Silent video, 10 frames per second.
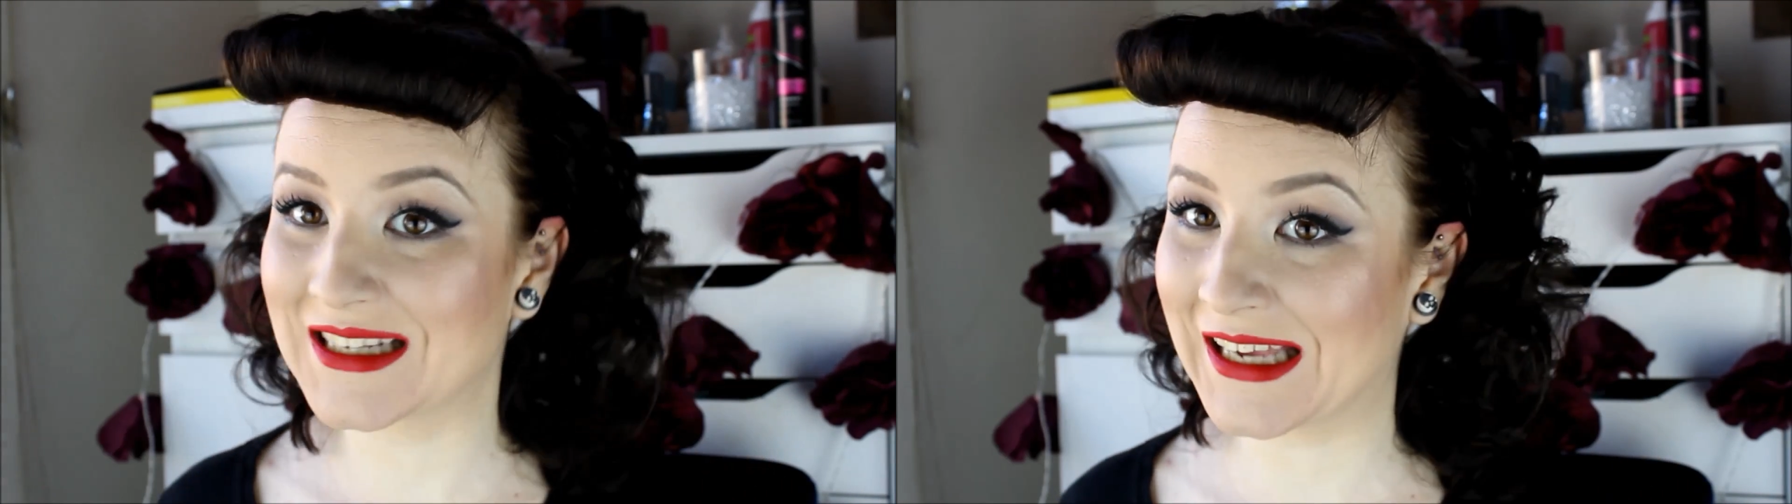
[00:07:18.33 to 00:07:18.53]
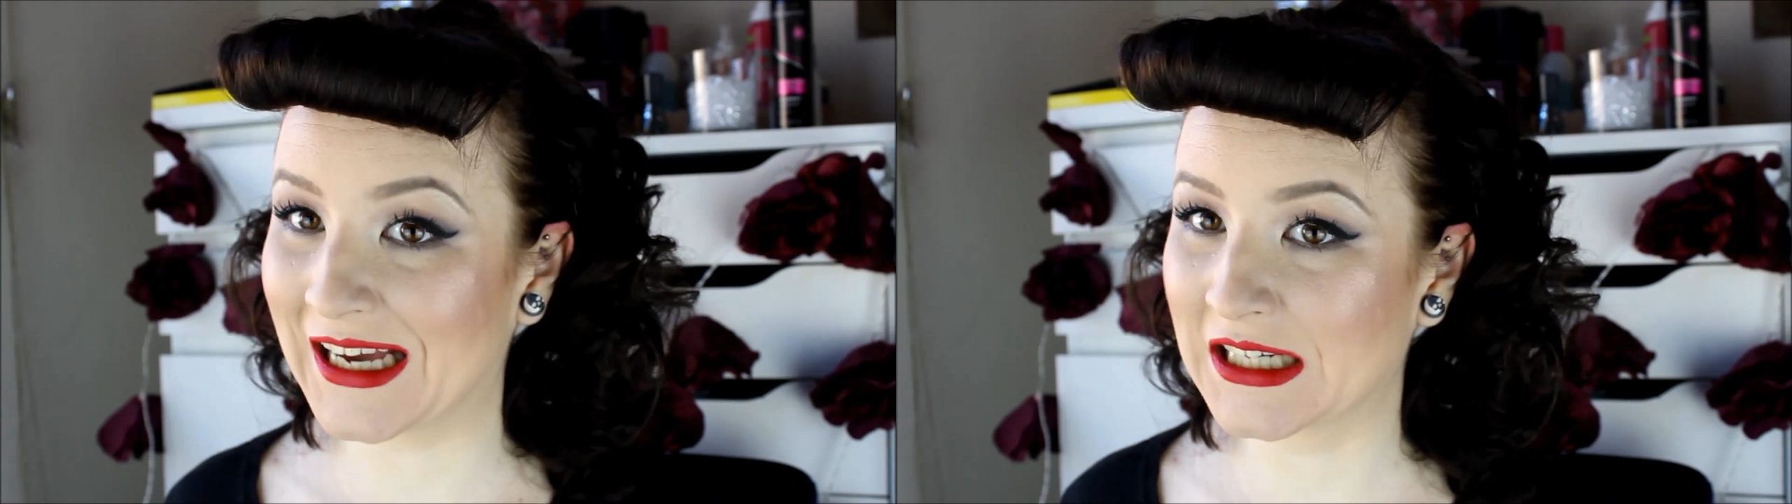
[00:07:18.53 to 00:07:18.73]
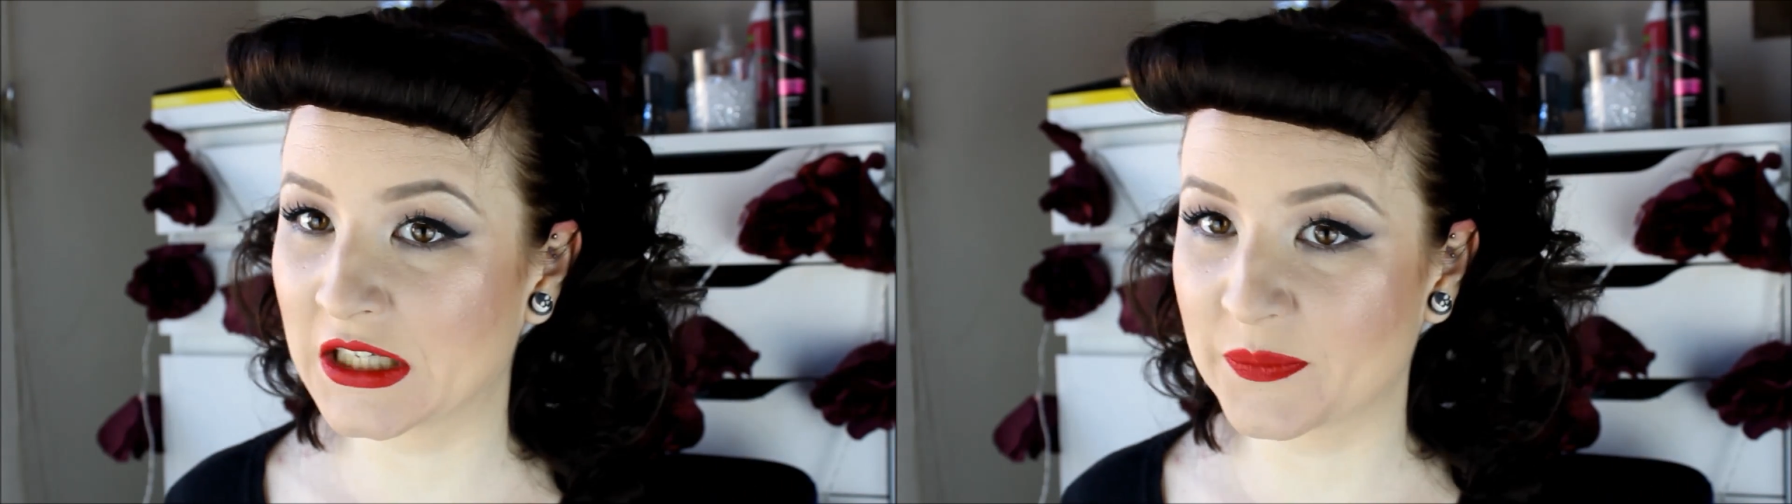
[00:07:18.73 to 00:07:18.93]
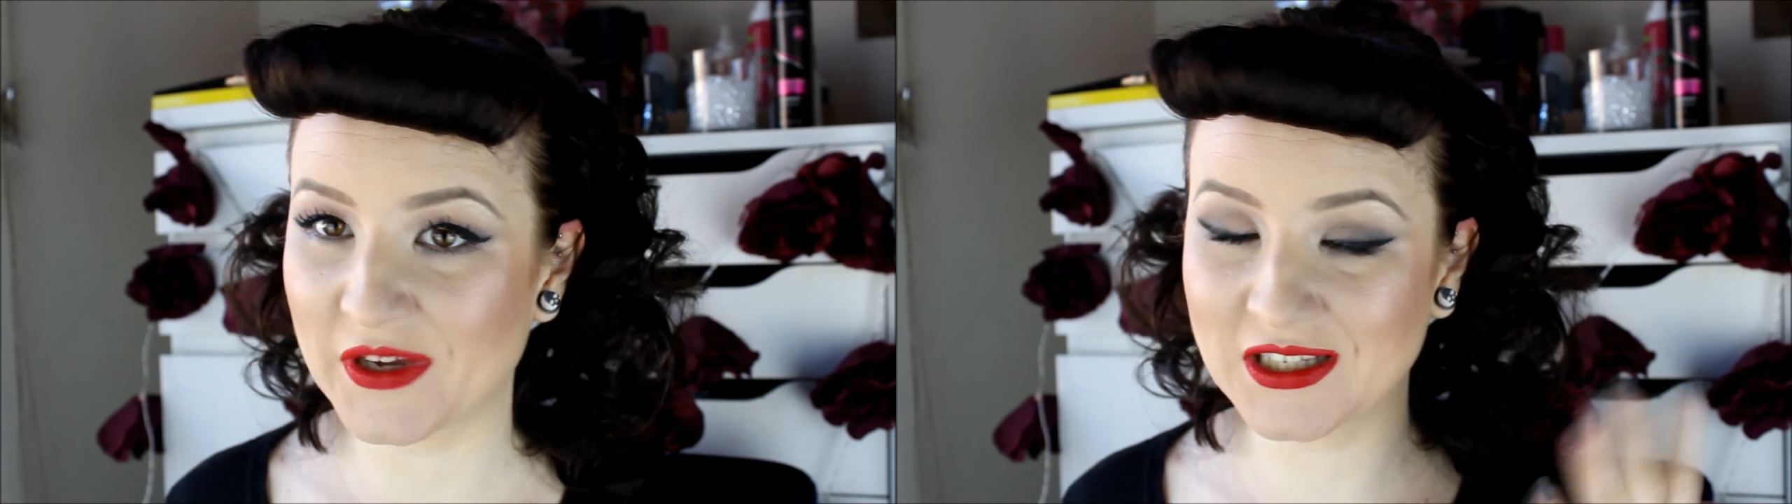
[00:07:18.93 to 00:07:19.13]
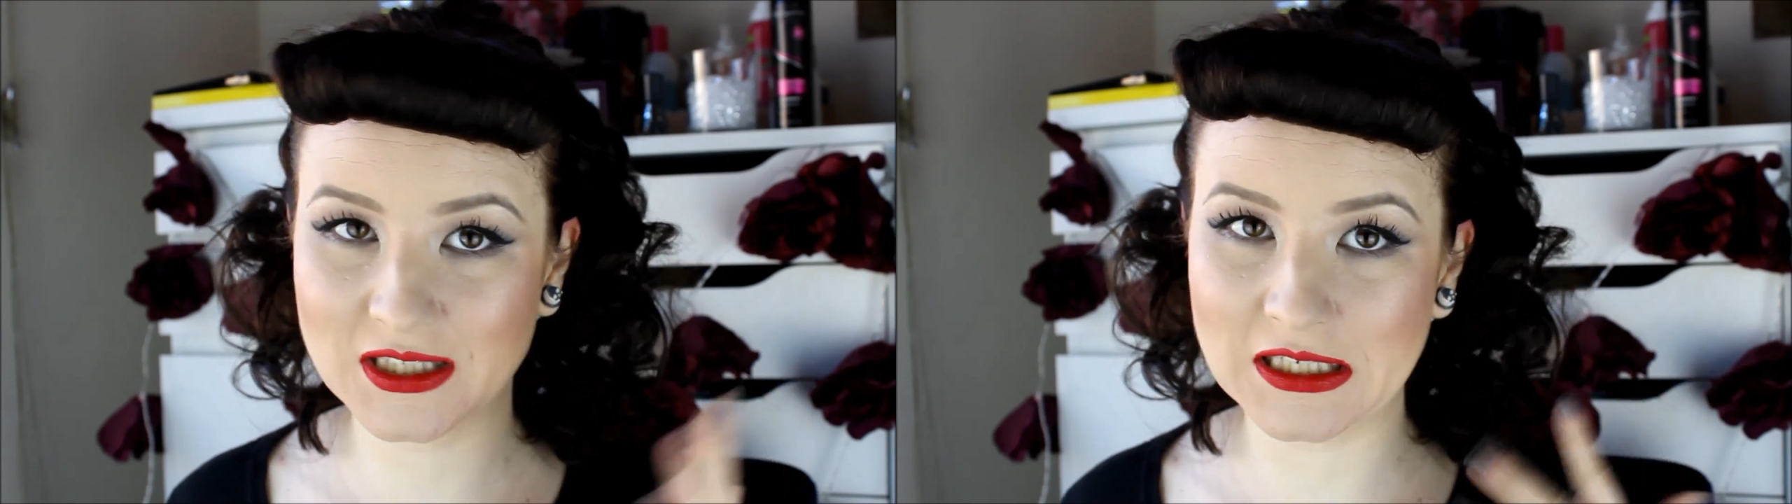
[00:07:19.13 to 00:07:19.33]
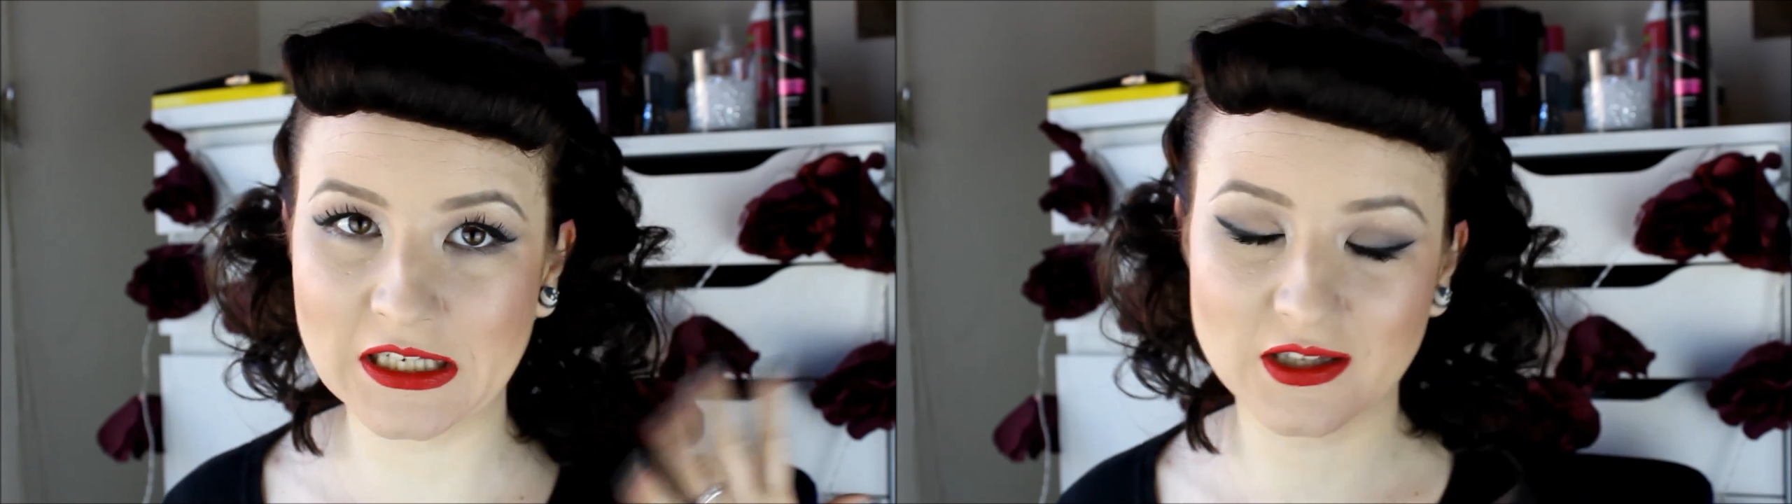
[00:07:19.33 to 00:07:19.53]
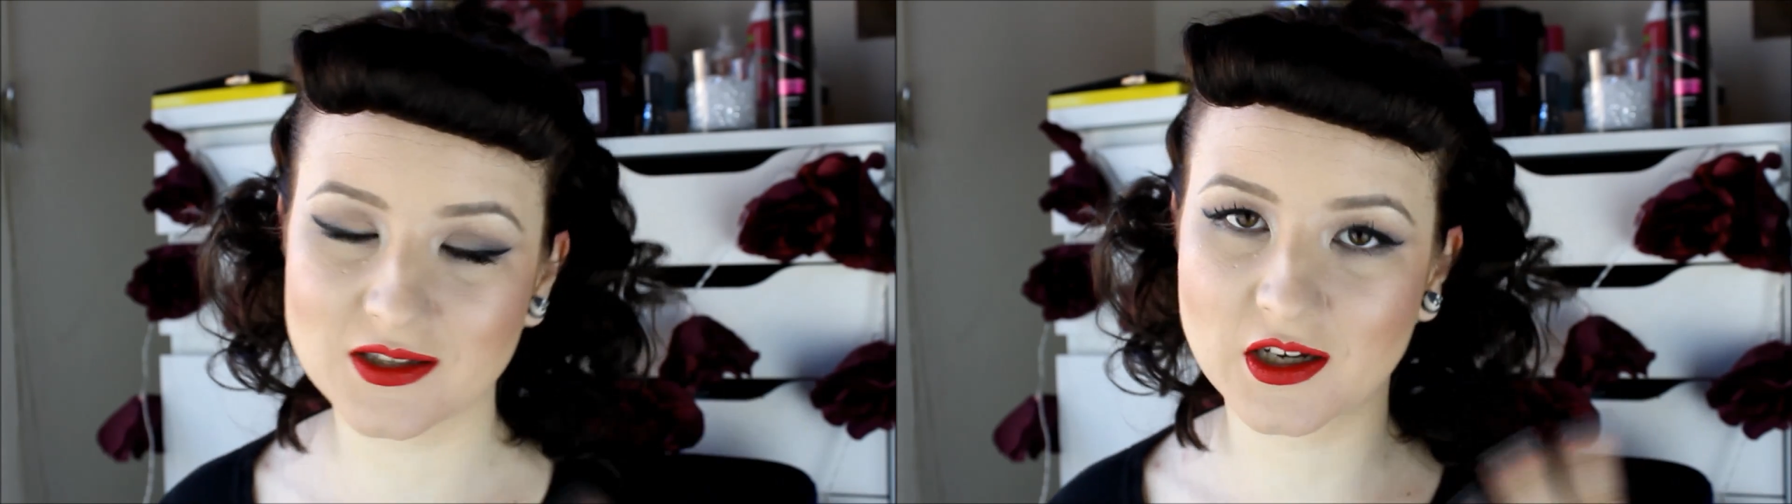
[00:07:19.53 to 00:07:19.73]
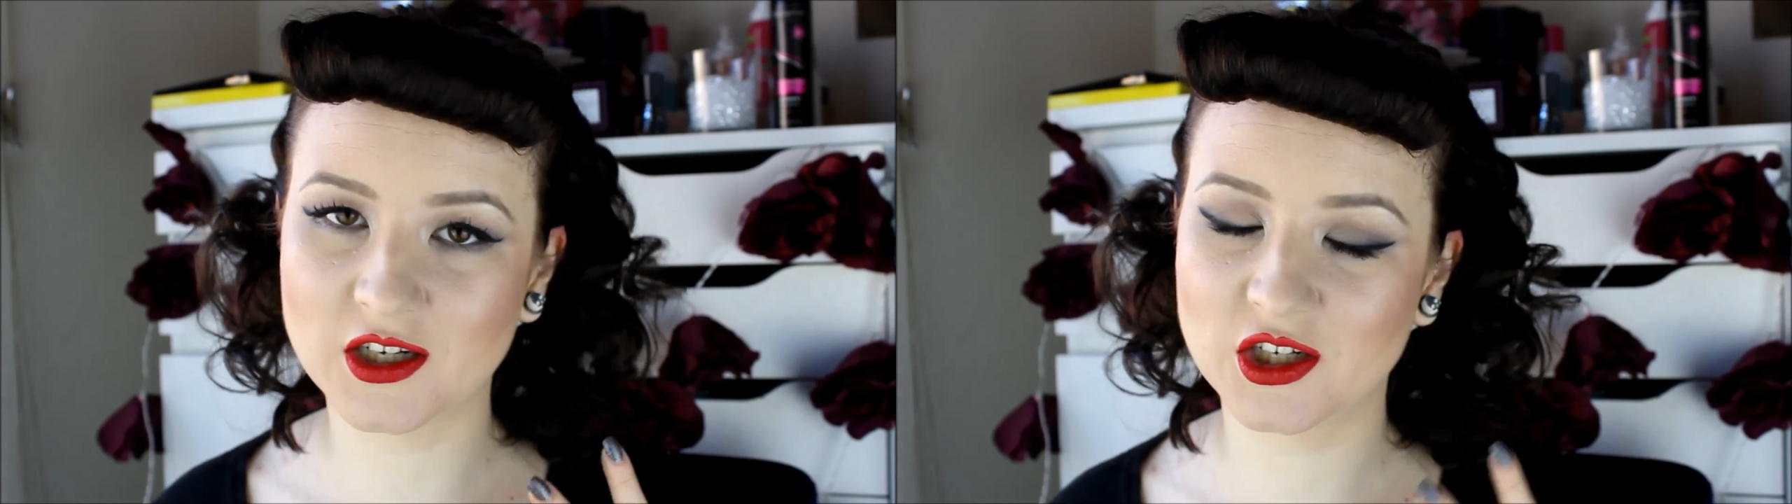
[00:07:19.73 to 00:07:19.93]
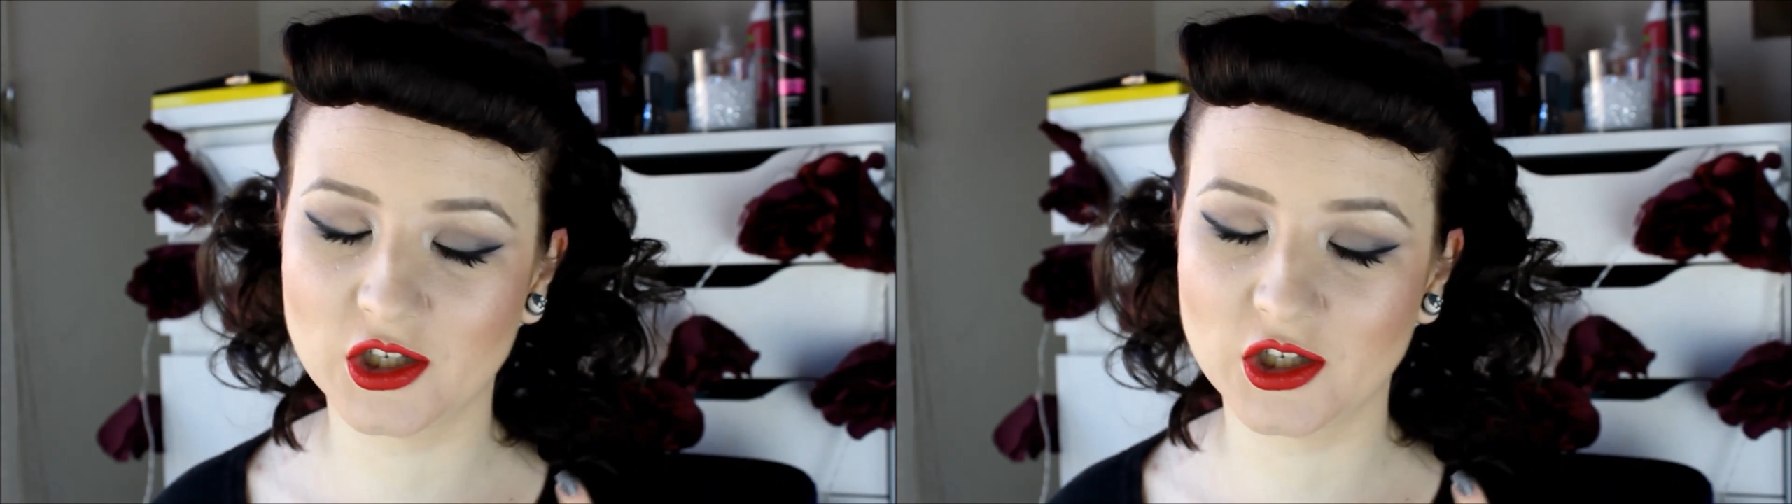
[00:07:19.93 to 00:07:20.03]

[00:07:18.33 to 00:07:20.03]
Again, basically this kind of